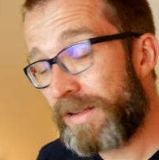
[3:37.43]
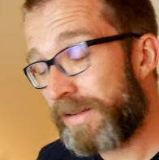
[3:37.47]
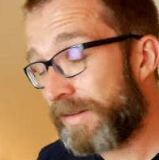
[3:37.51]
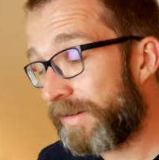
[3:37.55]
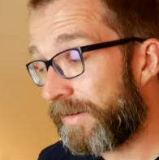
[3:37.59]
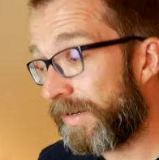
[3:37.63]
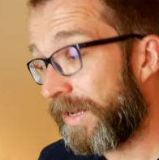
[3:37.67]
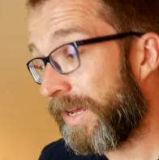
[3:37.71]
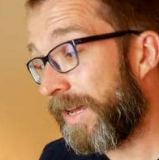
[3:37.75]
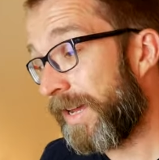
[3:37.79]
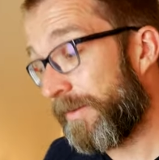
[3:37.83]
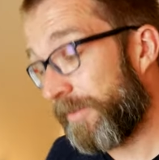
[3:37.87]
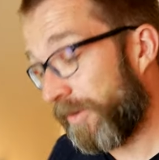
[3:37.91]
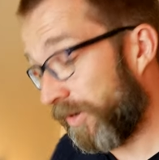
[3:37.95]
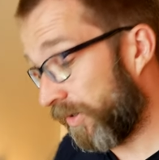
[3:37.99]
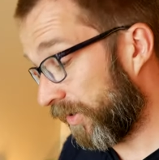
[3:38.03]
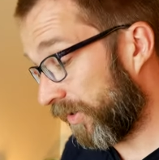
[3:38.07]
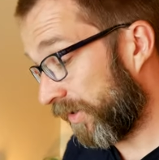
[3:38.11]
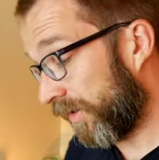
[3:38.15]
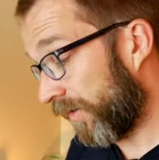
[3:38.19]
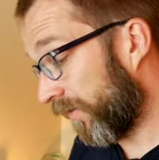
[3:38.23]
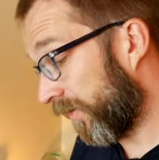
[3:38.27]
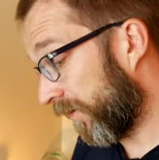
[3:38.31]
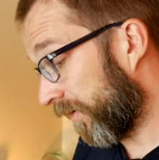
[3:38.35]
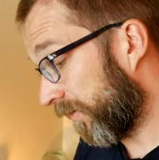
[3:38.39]
I don't know how much
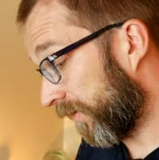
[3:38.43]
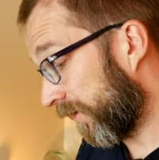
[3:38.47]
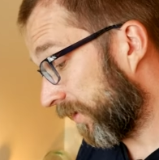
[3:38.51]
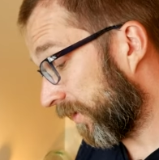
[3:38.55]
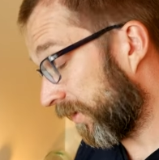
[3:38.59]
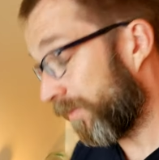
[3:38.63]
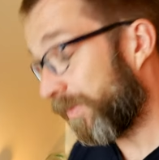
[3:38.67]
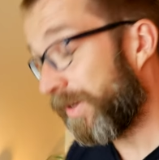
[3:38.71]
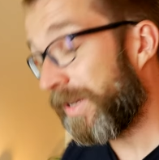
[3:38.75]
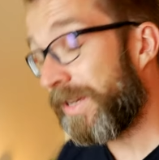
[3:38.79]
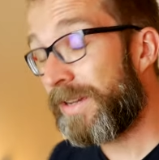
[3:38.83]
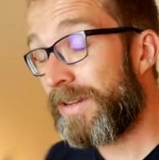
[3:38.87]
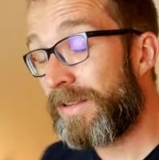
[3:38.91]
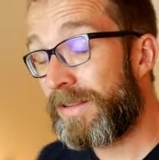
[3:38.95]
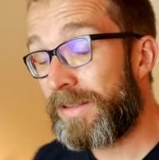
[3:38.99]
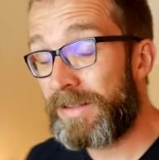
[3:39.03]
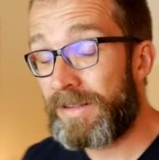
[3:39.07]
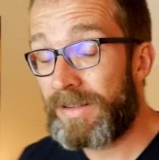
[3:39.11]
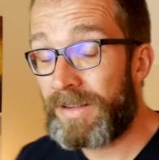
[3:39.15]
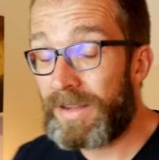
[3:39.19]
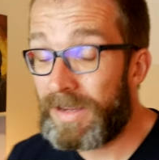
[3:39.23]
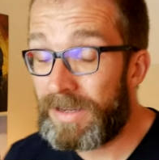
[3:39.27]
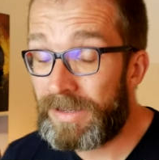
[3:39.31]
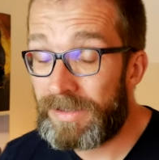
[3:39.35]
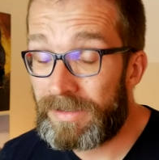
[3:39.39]
stuff there is to peel
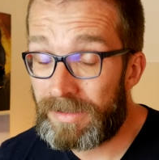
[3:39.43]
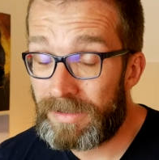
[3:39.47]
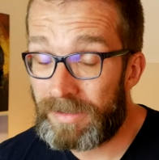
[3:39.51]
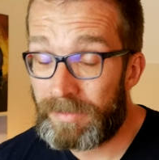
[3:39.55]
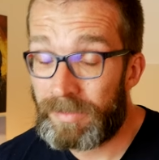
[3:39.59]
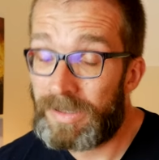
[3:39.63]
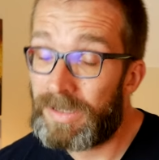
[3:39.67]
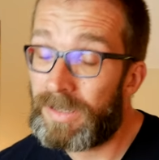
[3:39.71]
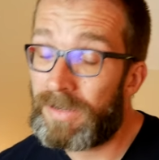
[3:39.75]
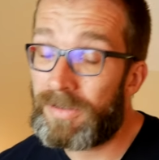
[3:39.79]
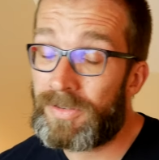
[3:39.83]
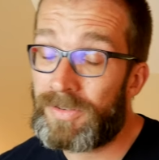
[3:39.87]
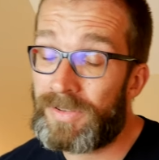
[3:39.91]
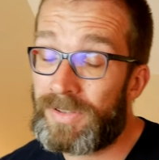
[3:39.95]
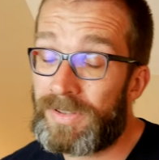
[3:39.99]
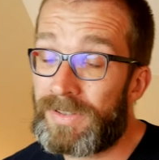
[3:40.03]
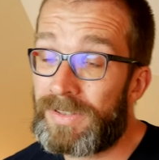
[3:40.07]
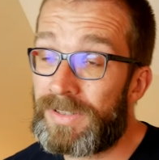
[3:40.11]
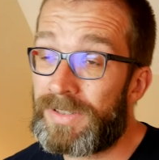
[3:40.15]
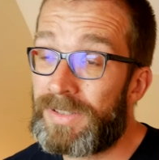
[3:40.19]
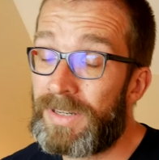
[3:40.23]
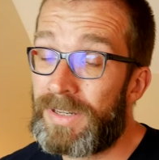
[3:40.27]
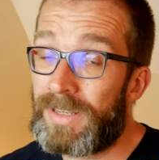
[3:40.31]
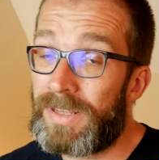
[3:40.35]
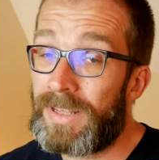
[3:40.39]
in there, so it'll be interesting to
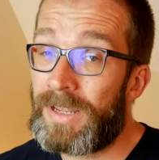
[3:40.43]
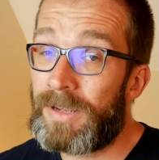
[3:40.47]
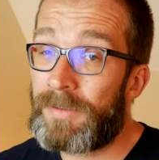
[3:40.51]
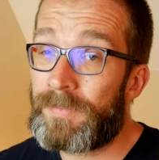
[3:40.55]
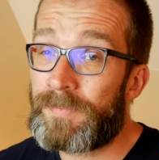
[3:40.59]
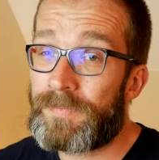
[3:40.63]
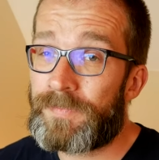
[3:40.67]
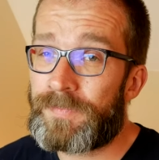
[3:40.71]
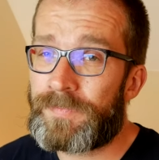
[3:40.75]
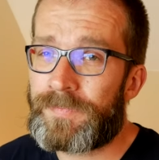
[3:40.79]
see that.